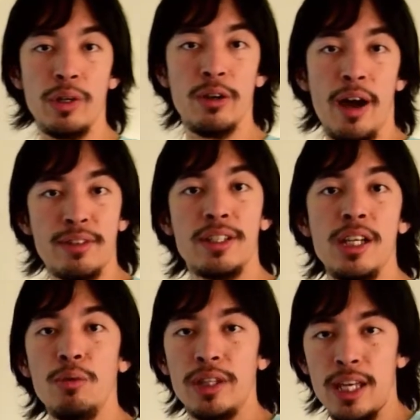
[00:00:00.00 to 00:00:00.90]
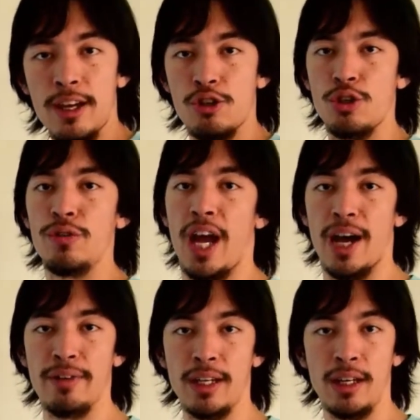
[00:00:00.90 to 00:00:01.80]
have to deal with the issue of
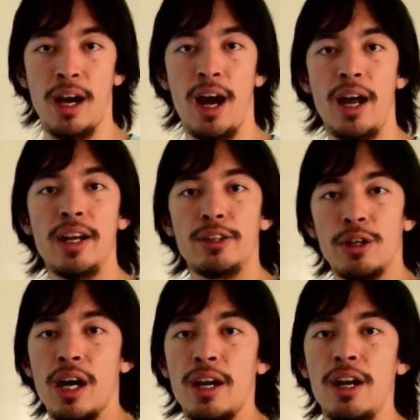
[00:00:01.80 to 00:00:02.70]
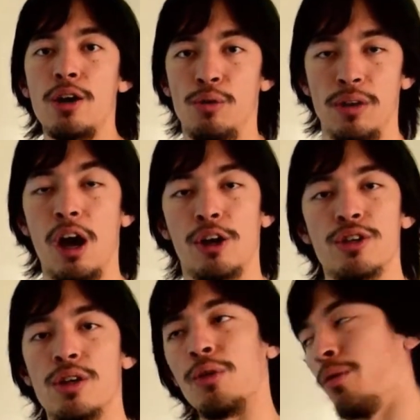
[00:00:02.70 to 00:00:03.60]
having another unknown,
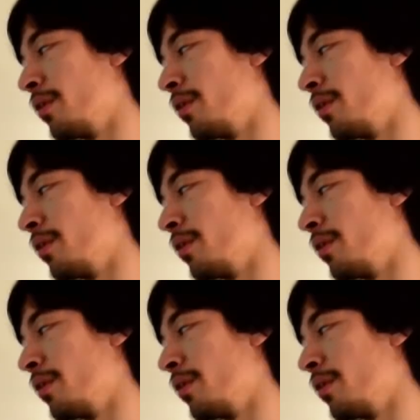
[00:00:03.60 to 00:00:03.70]
R2.